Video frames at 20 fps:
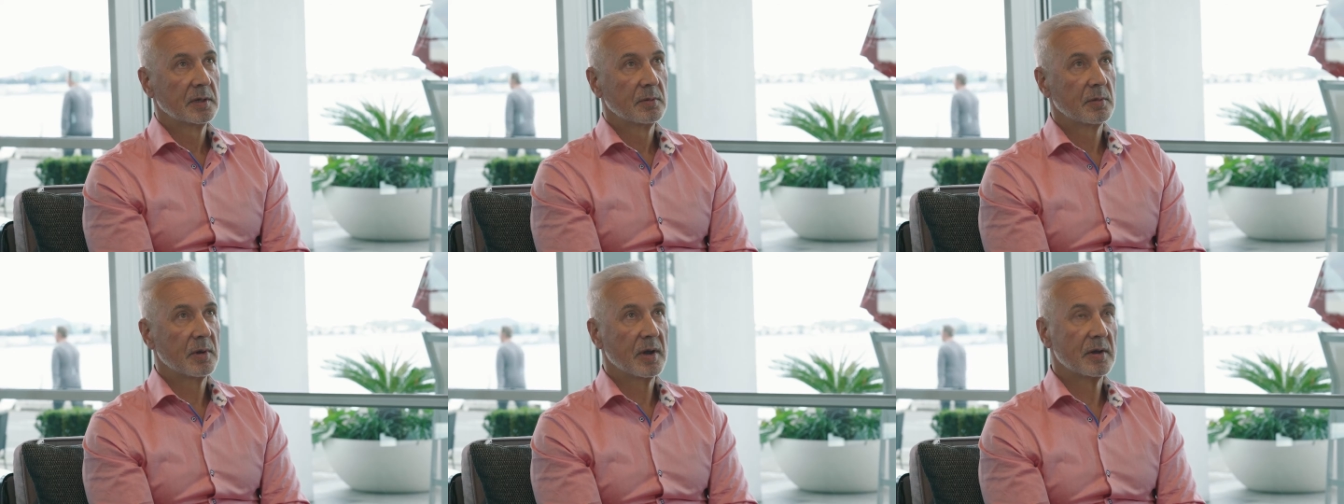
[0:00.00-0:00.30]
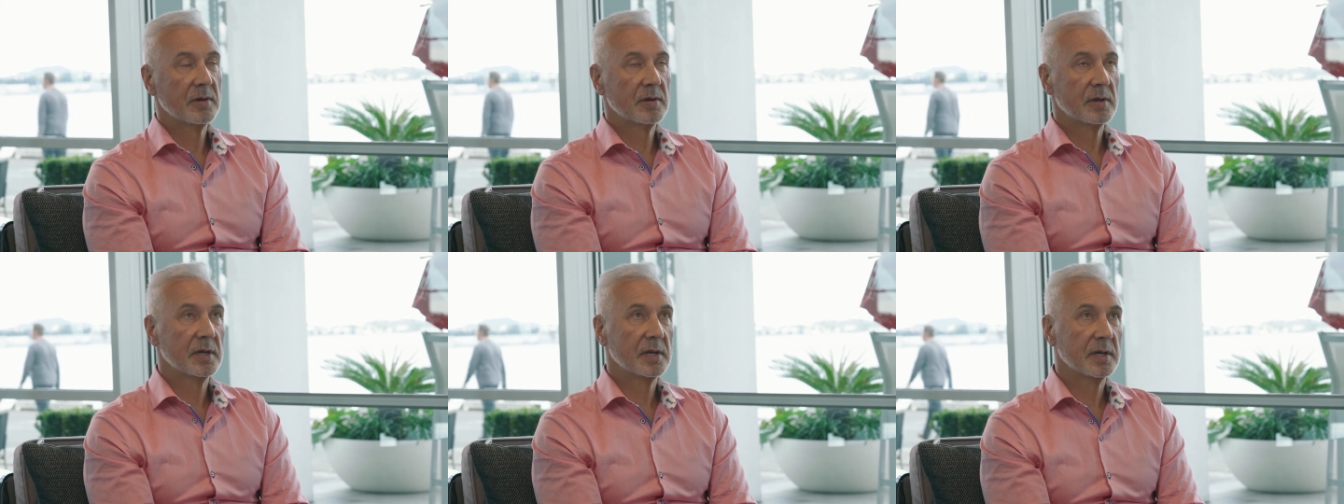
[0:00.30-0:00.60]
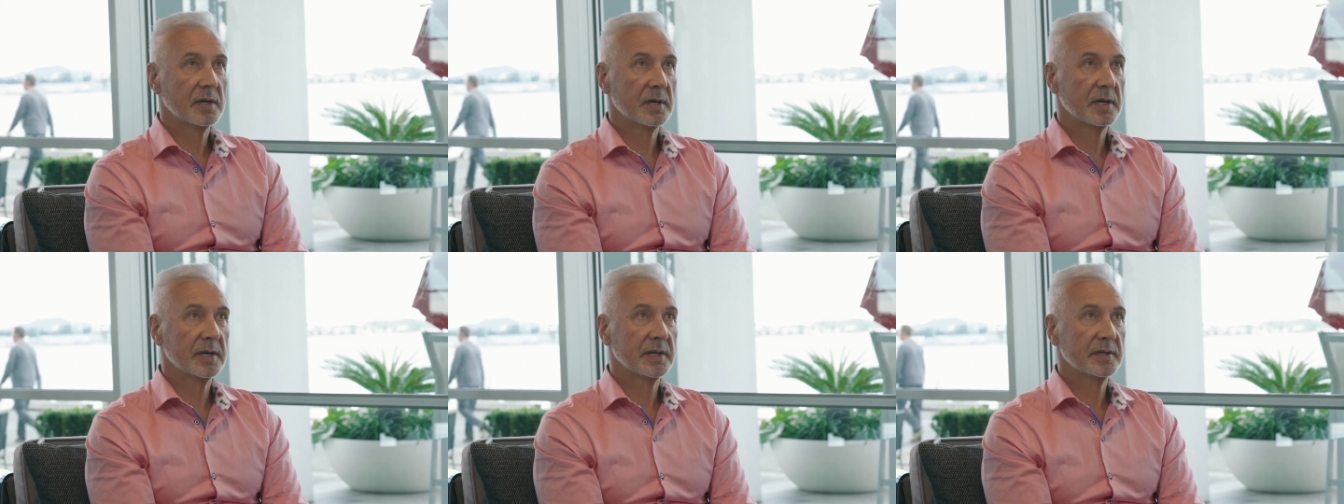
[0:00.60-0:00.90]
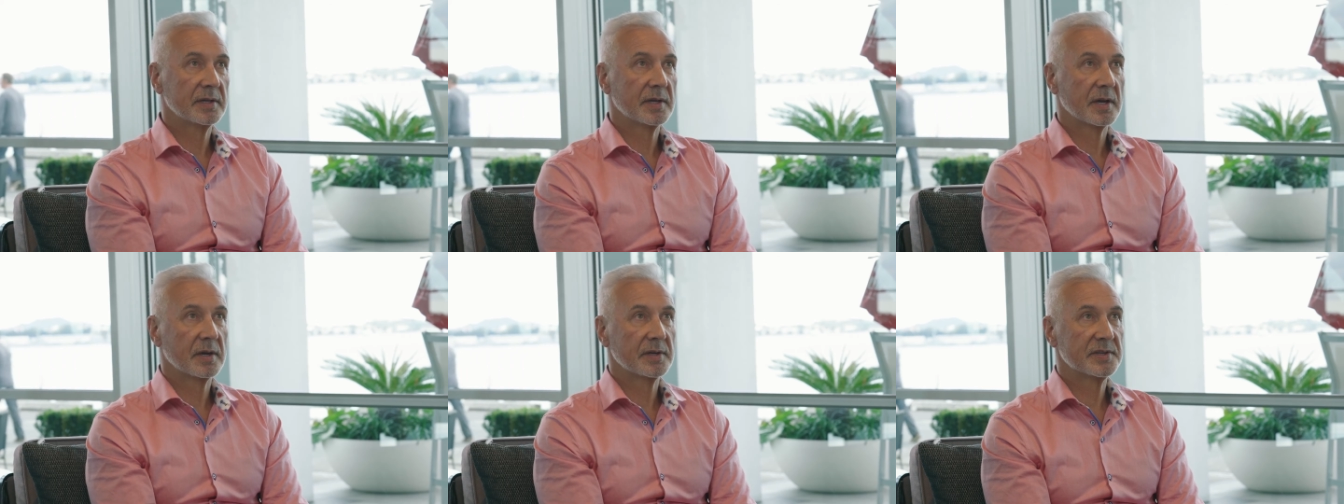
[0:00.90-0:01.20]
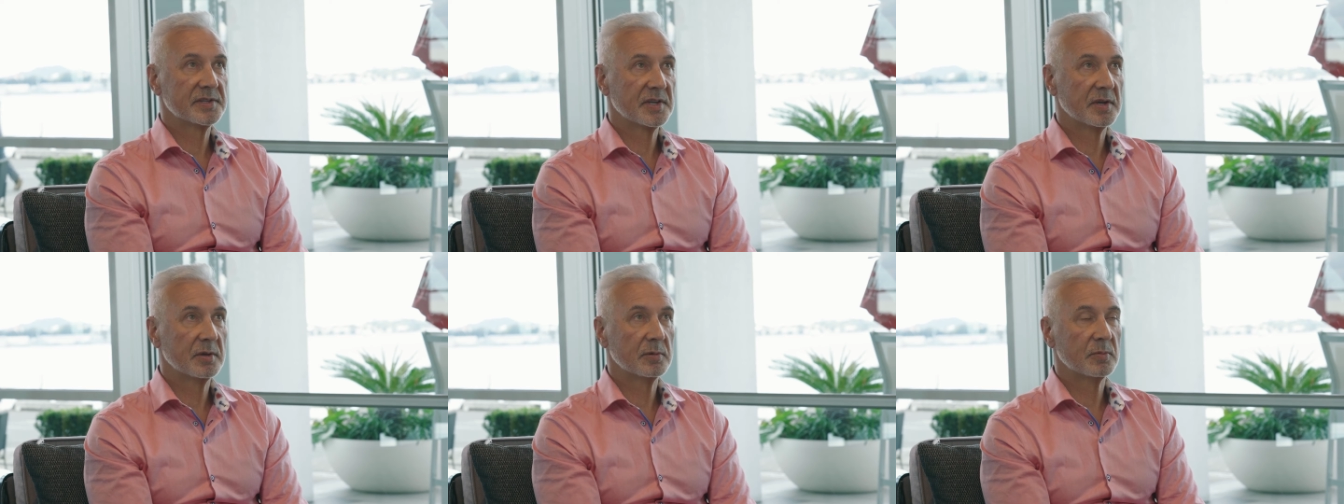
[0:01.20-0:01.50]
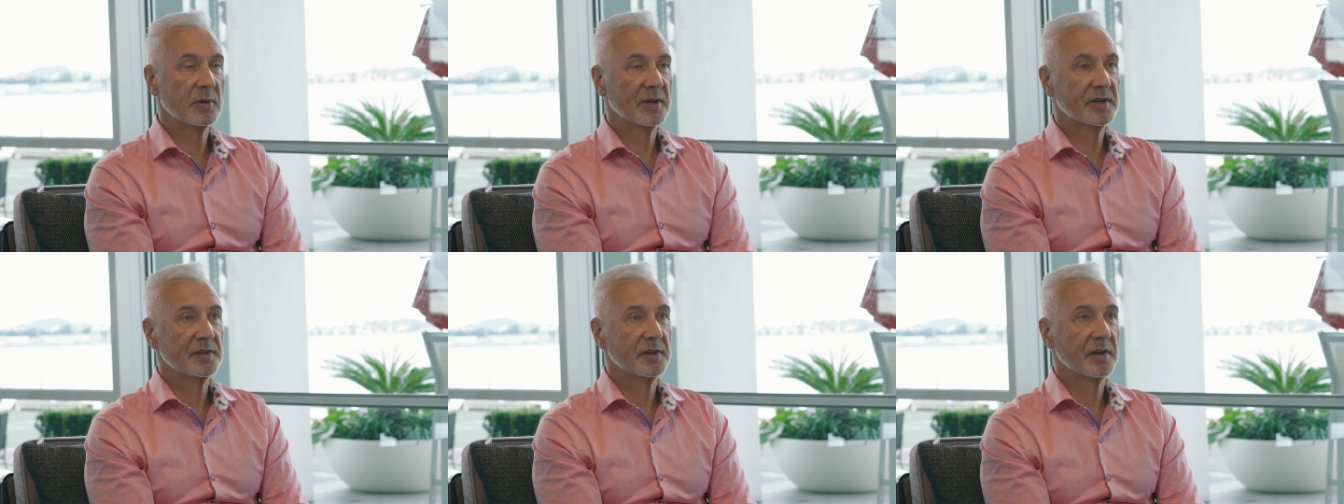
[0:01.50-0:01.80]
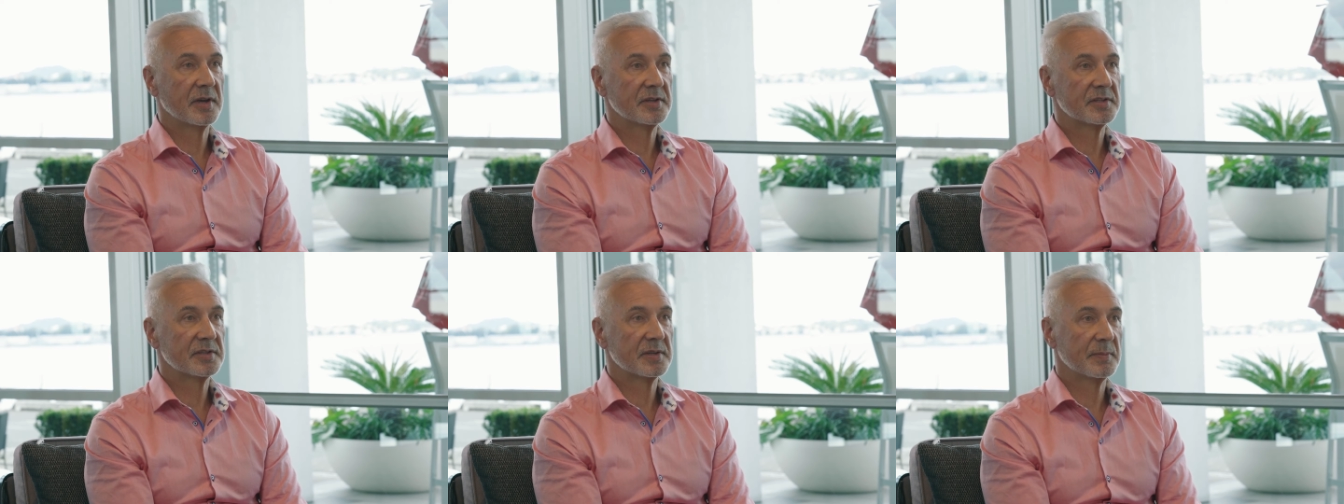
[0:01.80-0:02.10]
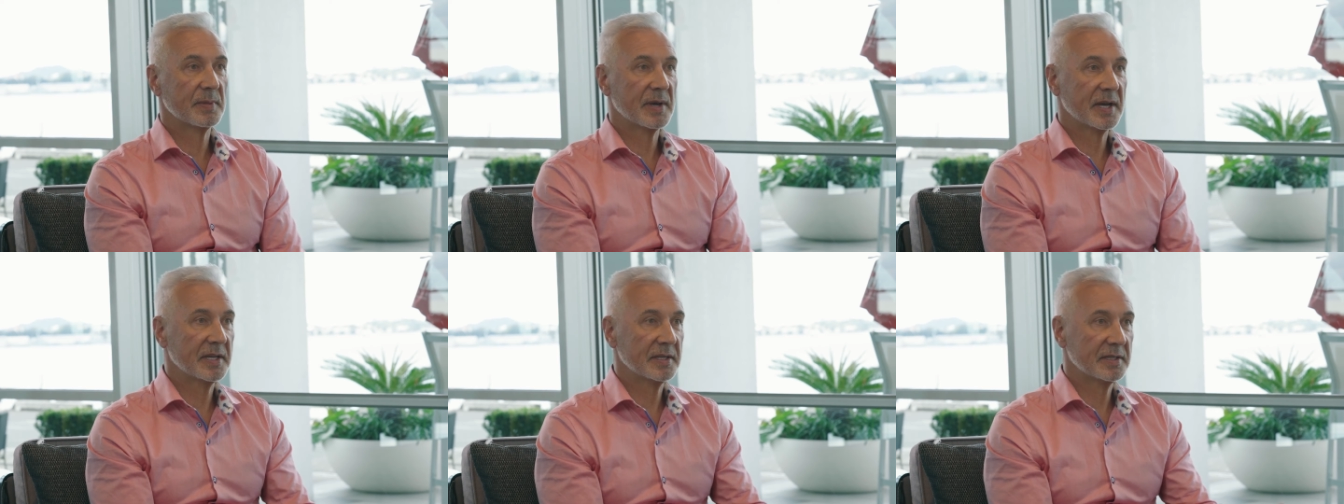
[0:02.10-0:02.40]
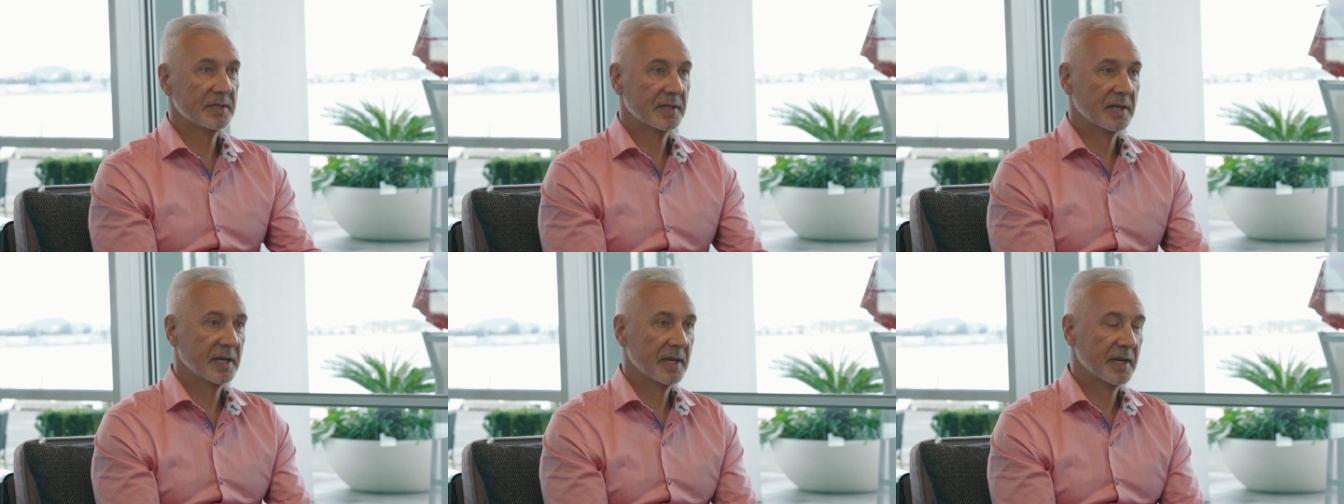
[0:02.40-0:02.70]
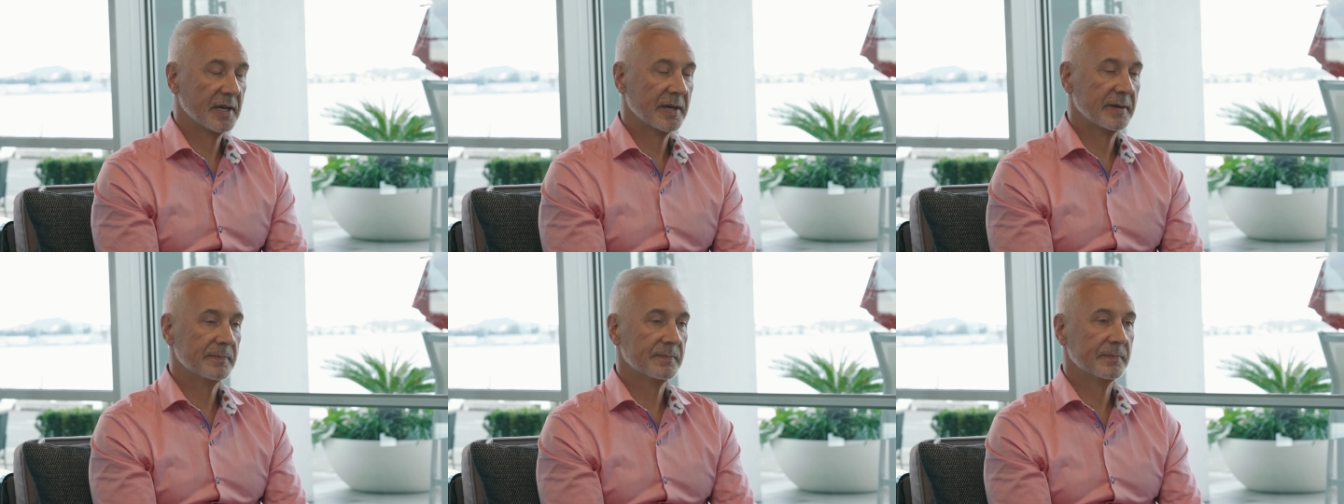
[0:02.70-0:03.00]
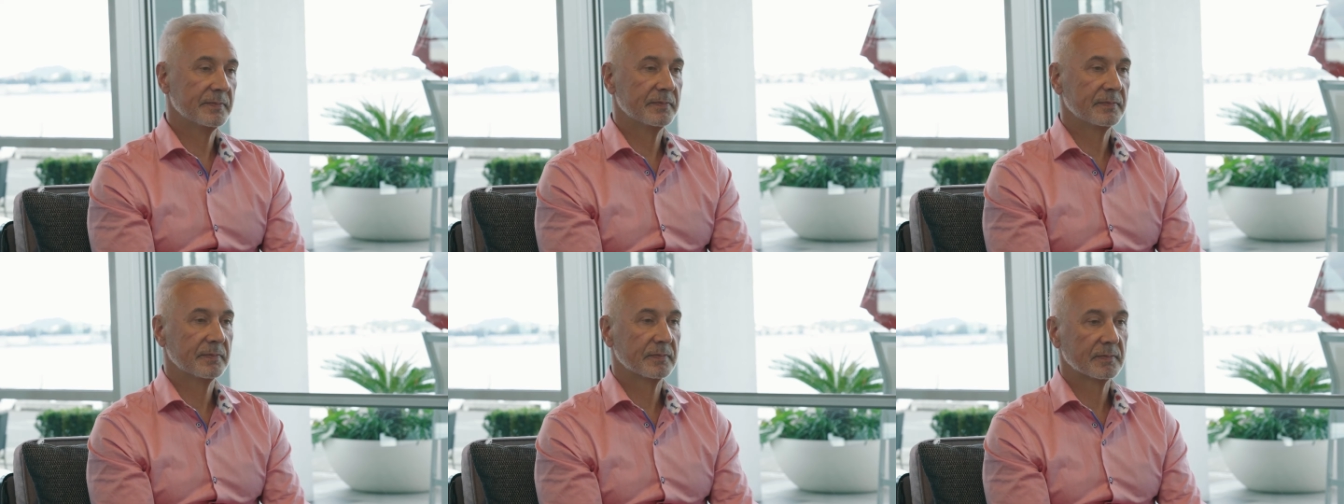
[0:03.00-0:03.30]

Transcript: Well, I, I sold one of those and made um,